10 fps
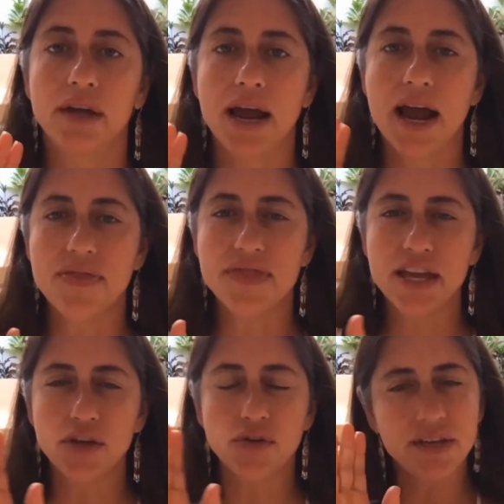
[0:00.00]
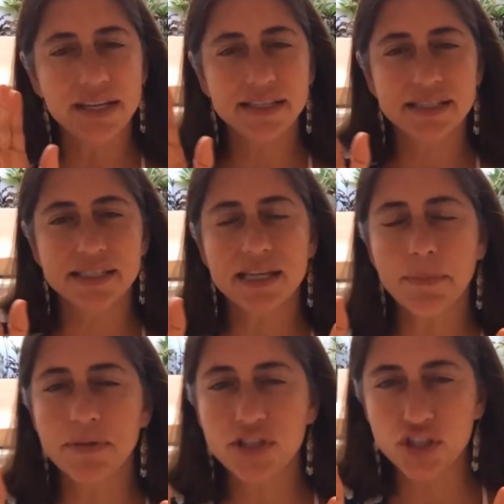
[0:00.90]
and that you need to
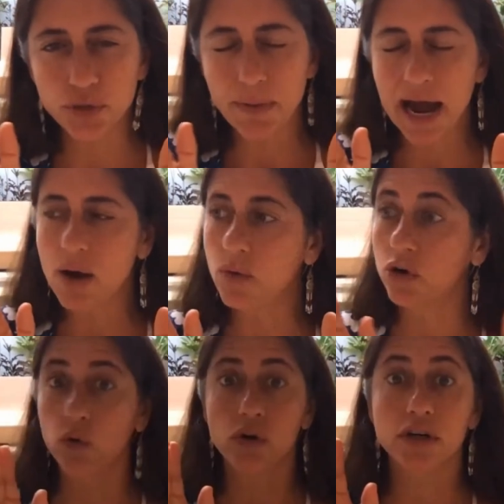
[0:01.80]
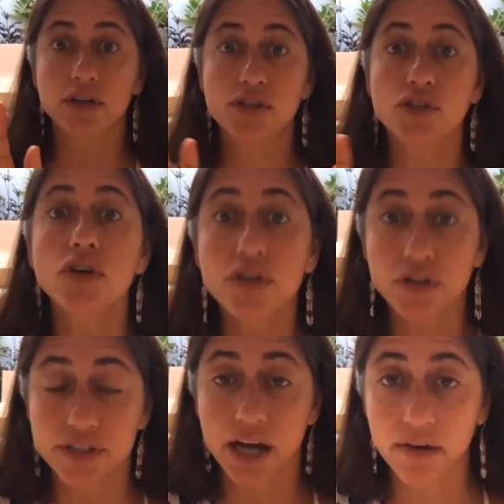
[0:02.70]
step into your power or assert
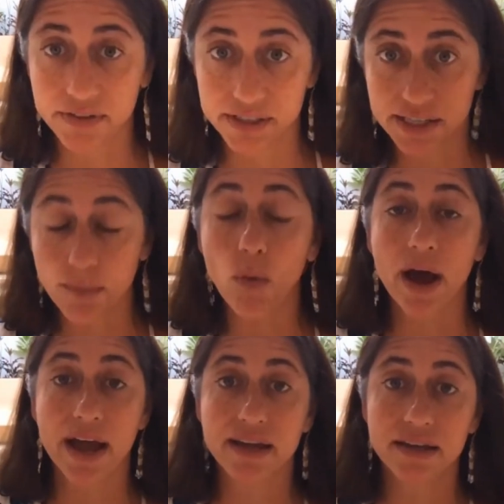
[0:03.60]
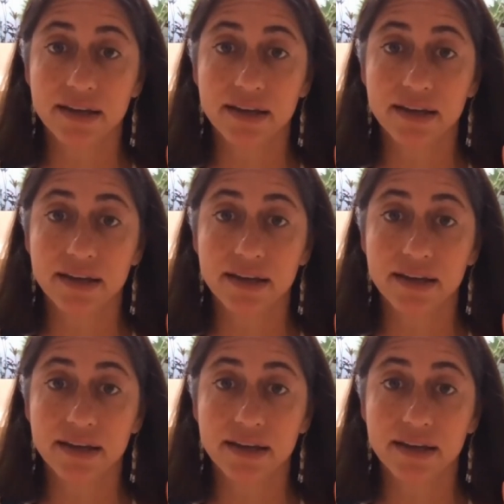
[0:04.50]
yourself in some way